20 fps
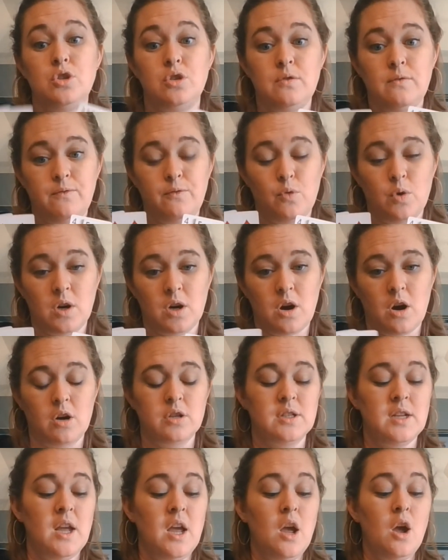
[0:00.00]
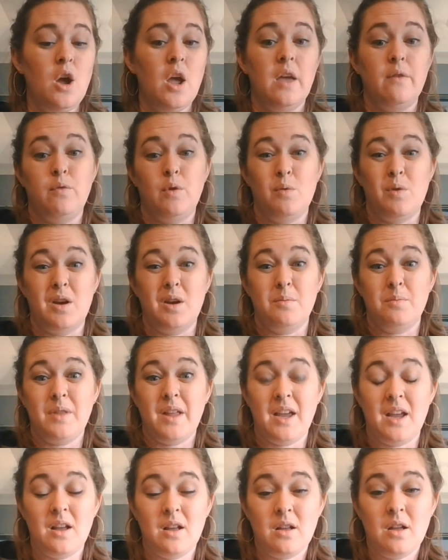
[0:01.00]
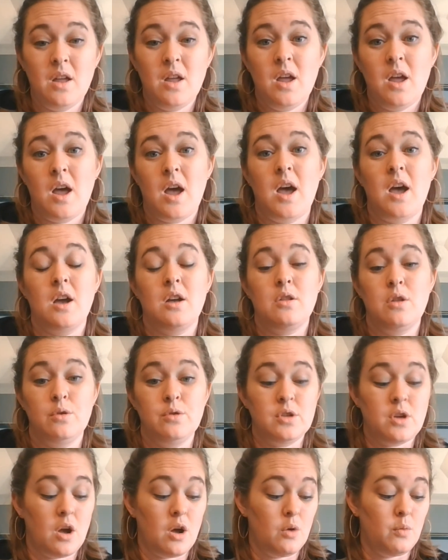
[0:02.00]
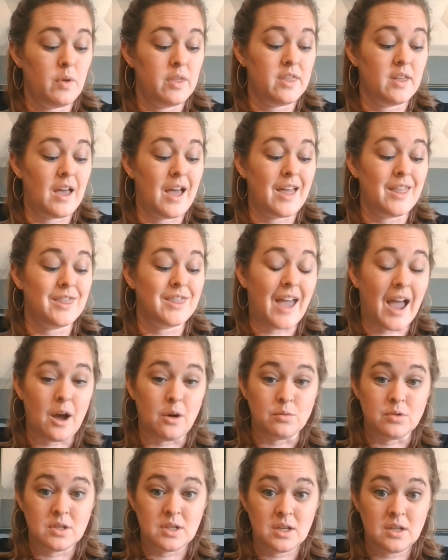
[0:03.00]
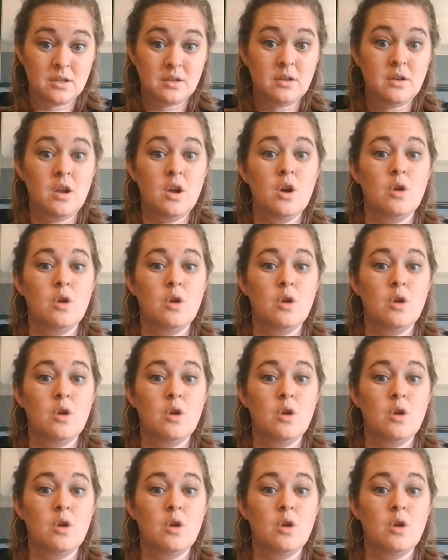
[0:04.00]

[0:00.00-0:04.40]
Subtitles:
4 cards. If we want to play close call with 1,000,